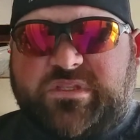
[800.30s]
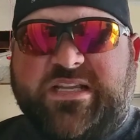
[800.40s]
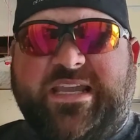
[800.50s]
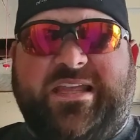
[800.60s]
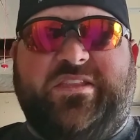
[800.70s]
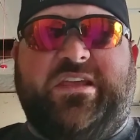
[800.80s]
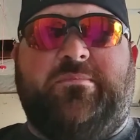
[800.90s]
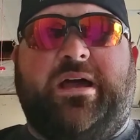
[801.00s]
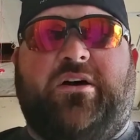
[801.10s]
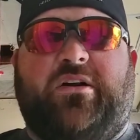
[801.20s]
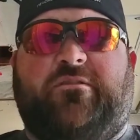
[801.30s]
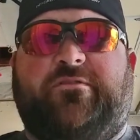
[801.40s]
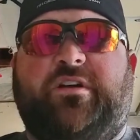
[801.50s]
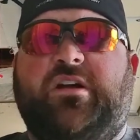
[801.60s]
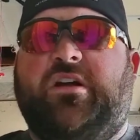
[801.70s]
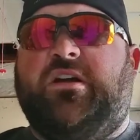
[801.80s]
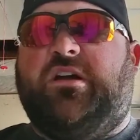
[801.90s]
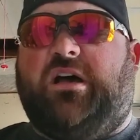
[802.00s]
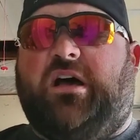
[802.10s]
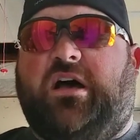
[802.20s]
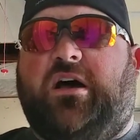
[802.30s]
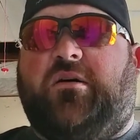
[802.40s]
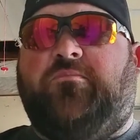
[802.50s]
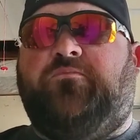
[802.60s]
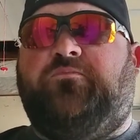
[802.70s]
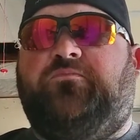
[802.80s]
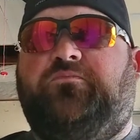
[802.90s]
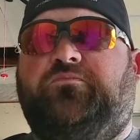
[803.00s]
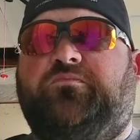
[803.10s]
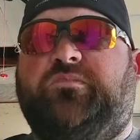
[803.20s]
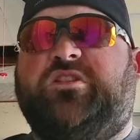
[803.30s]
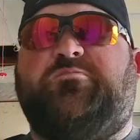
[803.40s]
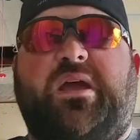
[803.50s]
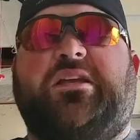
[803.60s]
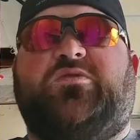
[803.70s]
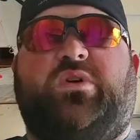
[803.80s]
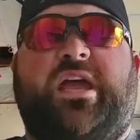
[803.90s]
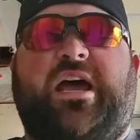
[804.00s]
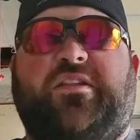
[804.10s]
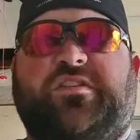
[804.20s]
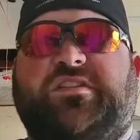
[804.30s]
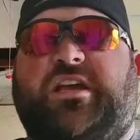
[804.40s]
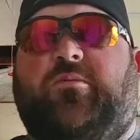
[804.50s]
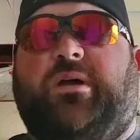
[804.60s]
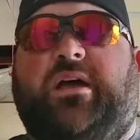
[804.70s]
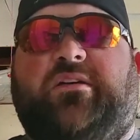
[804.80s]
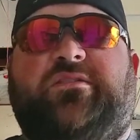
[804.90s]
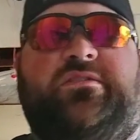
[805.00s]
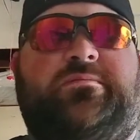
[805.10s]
in the amount of space we had in the saddlebags.